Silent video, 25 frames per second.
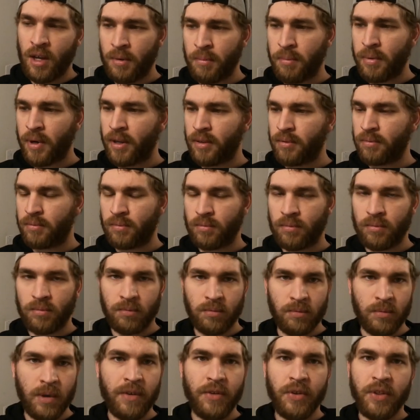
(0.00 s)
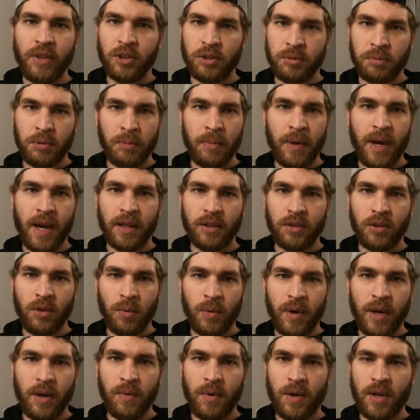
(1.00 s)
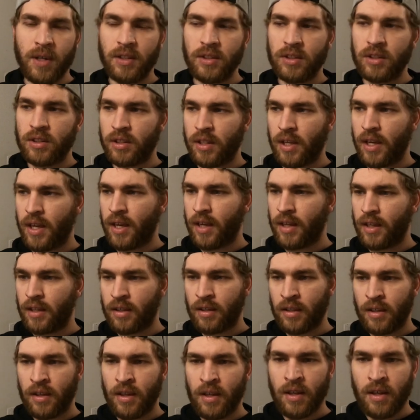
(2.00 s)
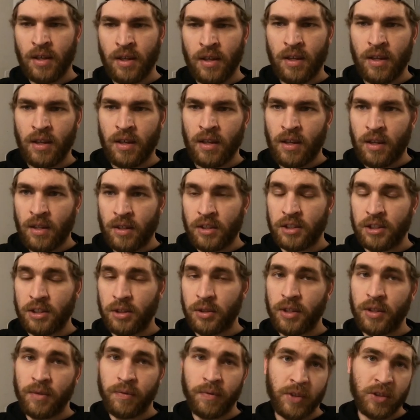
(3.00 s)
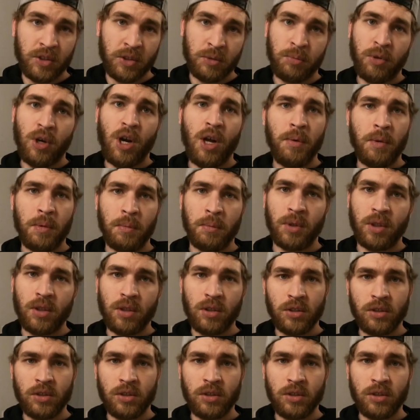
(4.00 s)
but everything's put back to the way it was and still didn't fix the problem.